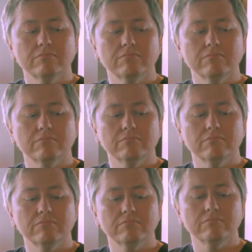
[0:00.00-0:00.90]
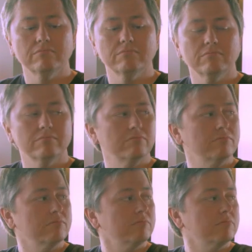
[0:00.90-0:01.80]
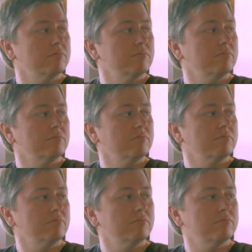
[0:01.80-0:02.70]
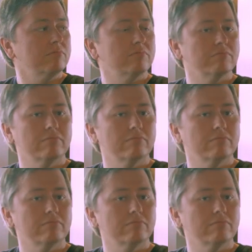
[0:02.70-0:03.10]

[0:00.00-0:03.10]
This person isn't speaking.